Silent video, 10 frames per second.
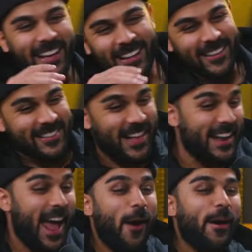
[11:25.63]
Because that
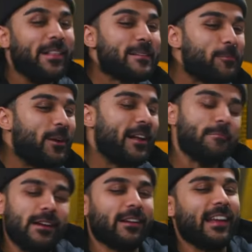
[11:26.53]
now at this point, I've
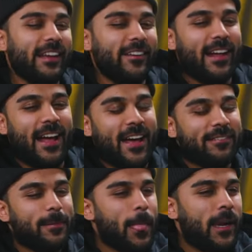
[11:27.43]
been here like a year and a
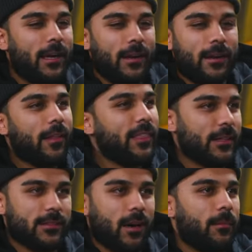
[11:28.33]
half. Nothing
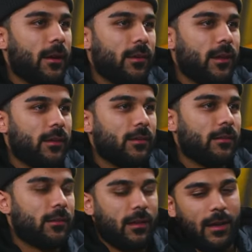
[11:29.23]
has gone my way.
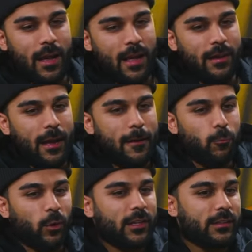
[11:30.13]
Hmm. I, I'm
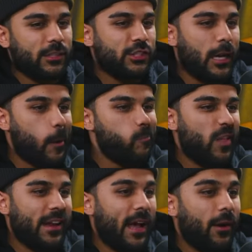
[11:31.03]
working this job
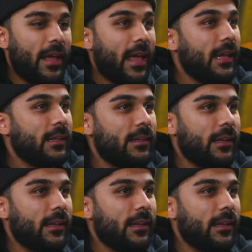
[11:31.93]
that now I hate.